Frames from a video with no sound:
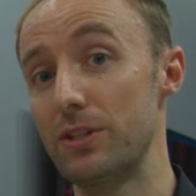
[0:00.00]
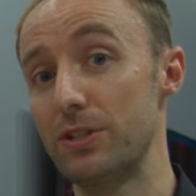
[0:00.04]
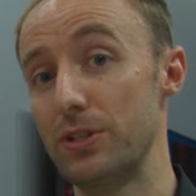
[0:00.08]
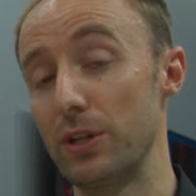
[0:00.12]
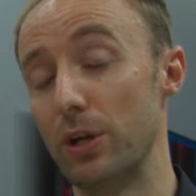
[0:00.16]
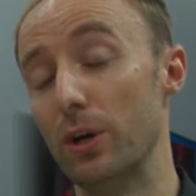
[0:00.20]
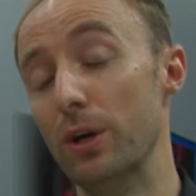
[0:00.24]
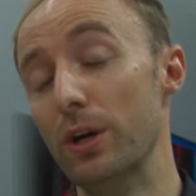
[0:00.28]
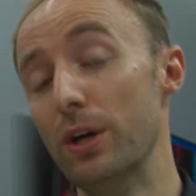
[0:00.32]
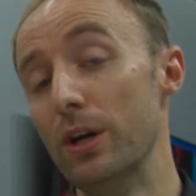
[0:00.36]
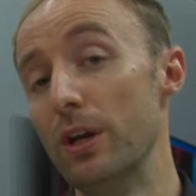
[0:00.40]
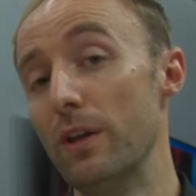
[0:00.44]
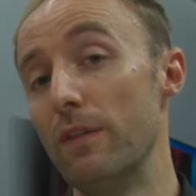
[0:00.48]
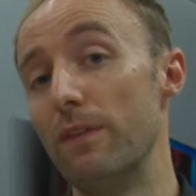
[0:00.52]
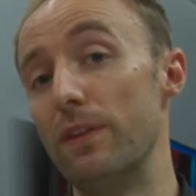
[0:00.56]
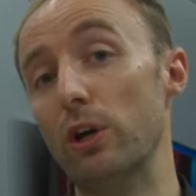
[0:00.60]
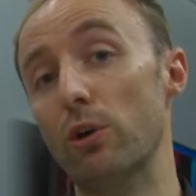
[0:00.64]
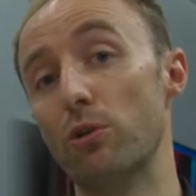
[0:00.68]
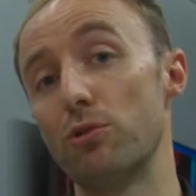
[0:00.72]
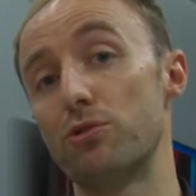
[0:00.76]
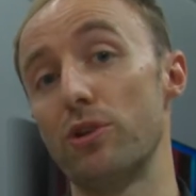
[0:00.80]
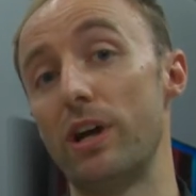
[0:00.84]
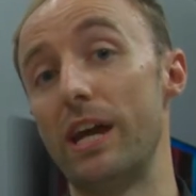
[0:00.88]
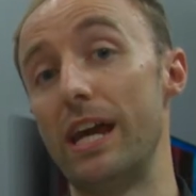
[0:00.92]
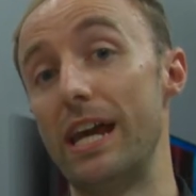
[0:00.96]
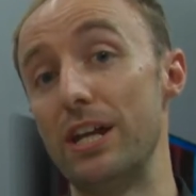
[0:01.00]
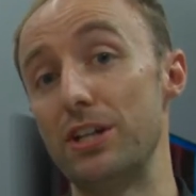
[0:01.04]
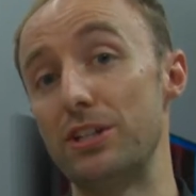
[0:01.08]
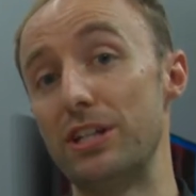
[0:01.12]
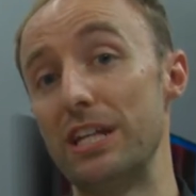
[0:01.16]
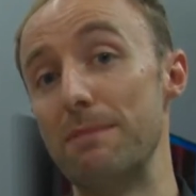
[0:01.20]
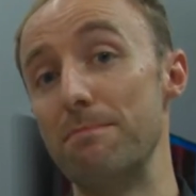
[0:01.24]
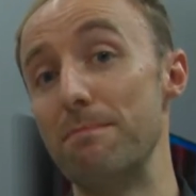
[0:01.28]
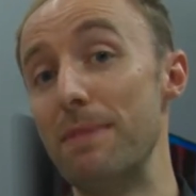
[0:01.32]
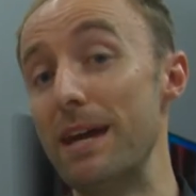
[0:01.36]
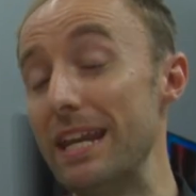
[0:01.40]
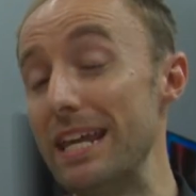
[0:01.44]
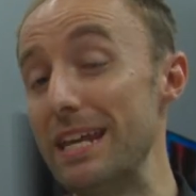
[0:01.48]
So the Ultra
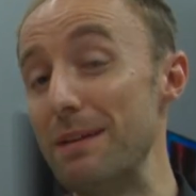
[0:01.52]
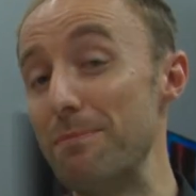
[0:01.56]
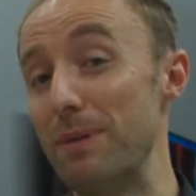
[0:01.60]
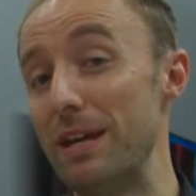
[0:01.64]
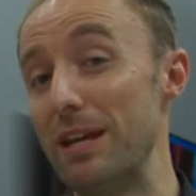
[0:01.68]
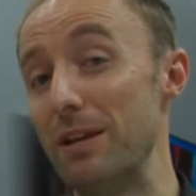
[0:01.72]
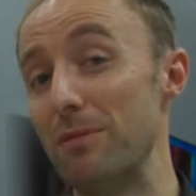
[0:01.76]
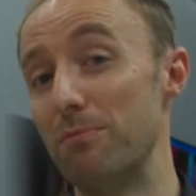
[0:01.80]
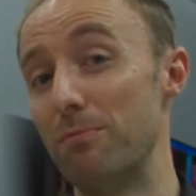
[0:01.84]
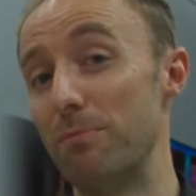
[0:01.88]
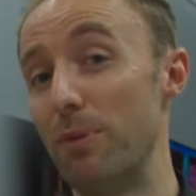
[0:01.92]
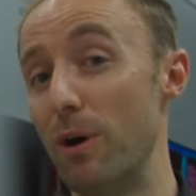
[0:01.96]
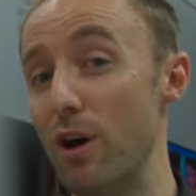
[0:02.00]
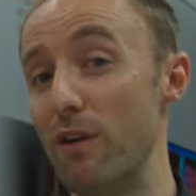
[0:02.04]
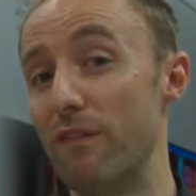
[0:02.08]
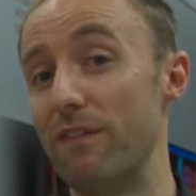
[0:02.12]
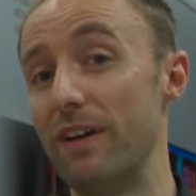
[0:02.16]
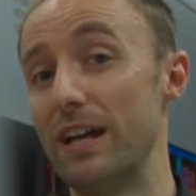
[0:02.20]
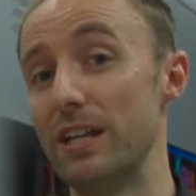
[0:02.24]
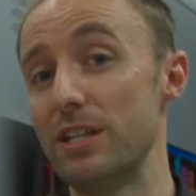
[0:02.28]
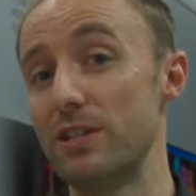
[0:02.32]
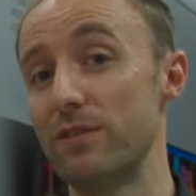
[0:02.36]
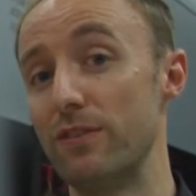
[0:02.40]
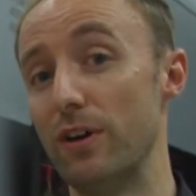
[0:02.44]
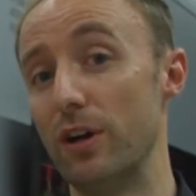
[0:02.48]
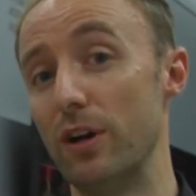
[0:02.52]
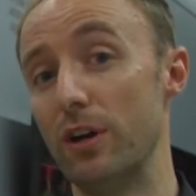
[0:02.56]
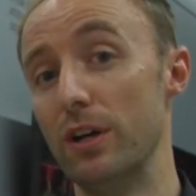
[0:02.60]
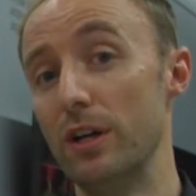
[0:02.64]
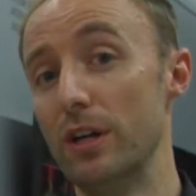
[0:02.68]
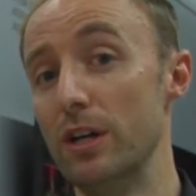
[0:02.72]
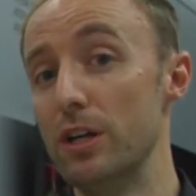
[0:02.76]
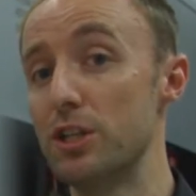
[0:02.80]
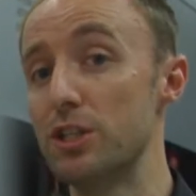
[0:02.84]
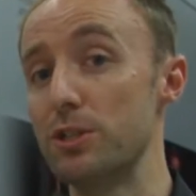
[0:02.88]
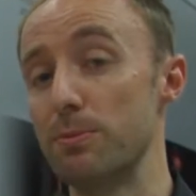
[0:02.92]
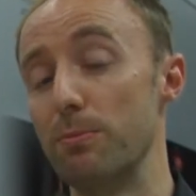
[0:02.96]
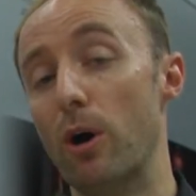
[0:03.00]
HD Mini being perfect for
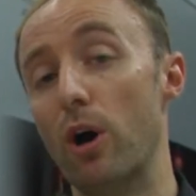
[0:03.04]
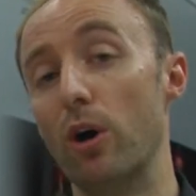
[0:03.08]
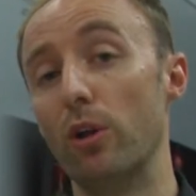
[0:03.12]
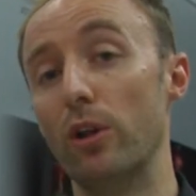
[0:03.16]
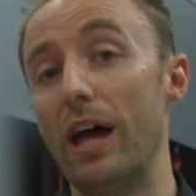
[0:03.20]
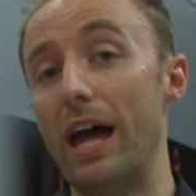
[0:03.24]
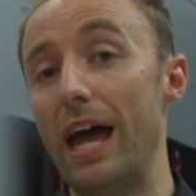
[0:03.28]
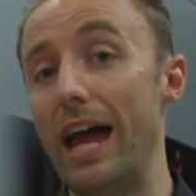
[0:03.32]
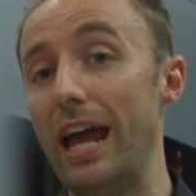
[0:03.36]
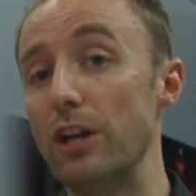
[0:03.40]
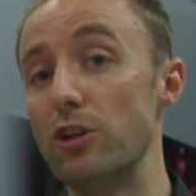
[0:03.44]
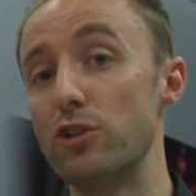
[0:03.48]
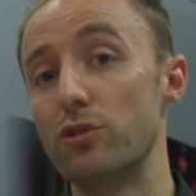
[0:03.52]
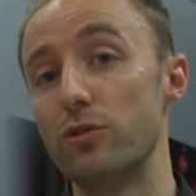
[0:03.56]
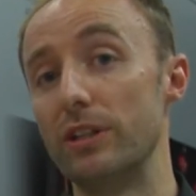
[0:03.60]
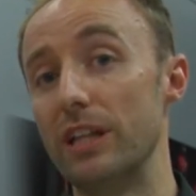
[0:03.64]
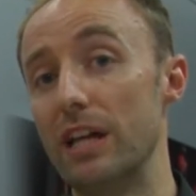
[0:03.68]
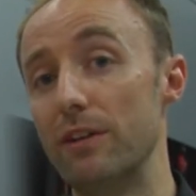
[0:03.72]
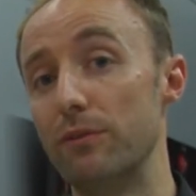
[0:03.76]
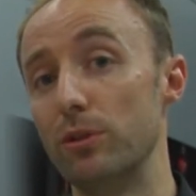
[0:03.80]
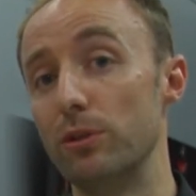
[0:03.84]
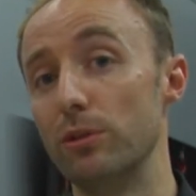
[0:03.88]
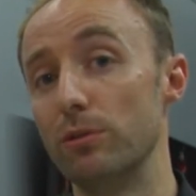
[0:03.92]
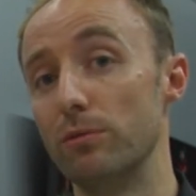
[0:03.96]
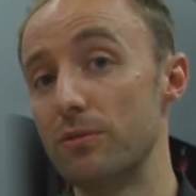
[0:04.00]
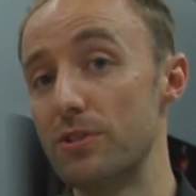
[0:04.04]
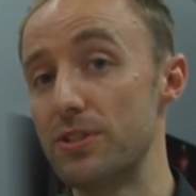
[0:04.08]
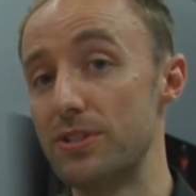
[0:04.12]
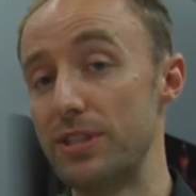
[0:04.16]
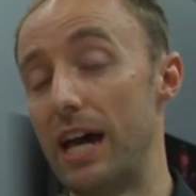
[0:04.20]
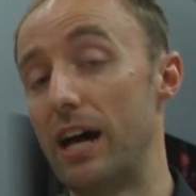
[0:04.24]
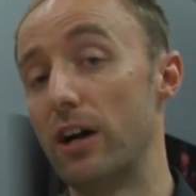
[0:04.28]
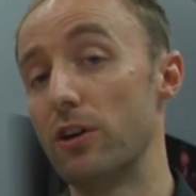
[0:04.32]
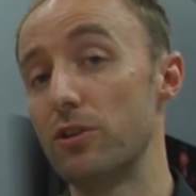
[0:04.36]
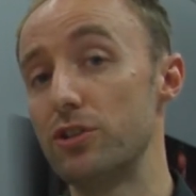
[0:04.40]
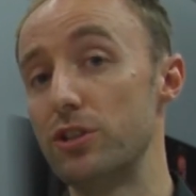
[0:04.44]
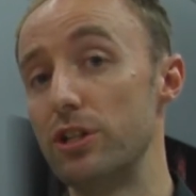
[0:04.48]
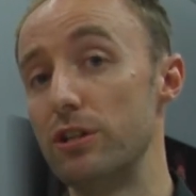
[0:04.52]
smaller entry level
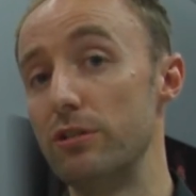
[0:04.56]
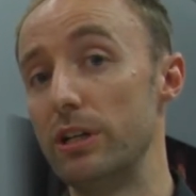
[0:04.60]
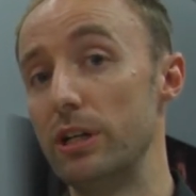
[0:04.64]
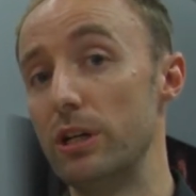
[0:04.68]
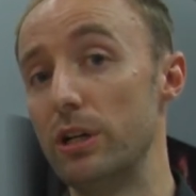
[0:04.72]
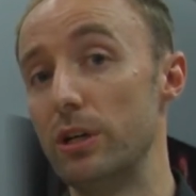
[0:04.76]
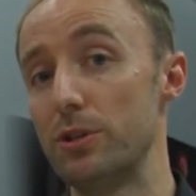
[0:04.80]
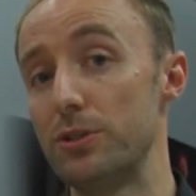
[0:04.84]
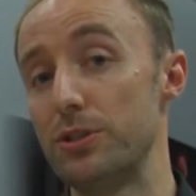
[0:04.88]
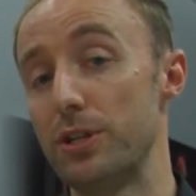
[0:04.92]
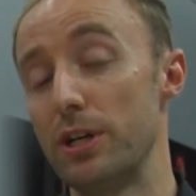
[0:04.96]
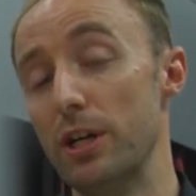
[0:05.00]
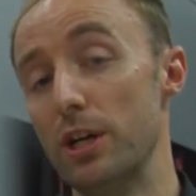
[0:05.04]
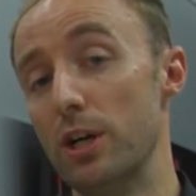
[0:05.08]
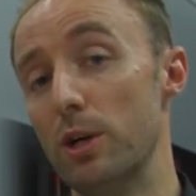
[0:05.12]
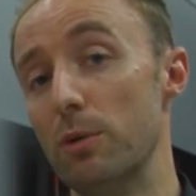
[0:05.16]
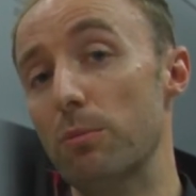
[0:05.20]
style studios,